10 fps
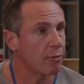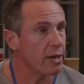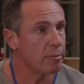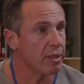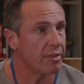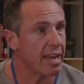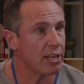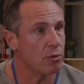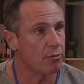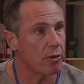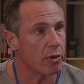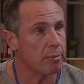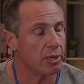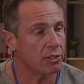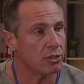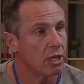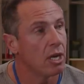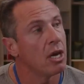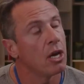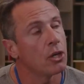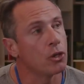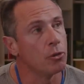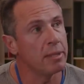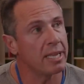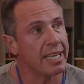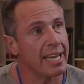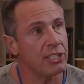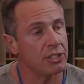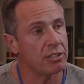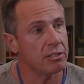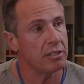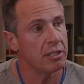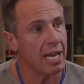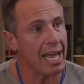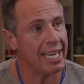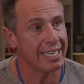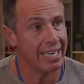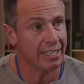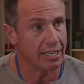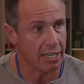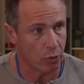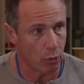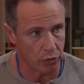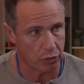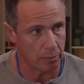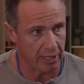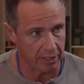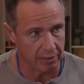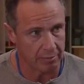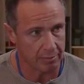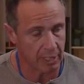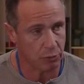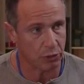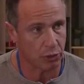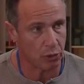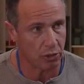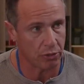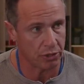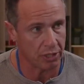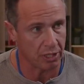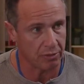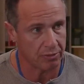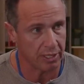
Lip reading: Friedman, thank you very much. Humiliation and dignity correspondent. That's what you call yourself.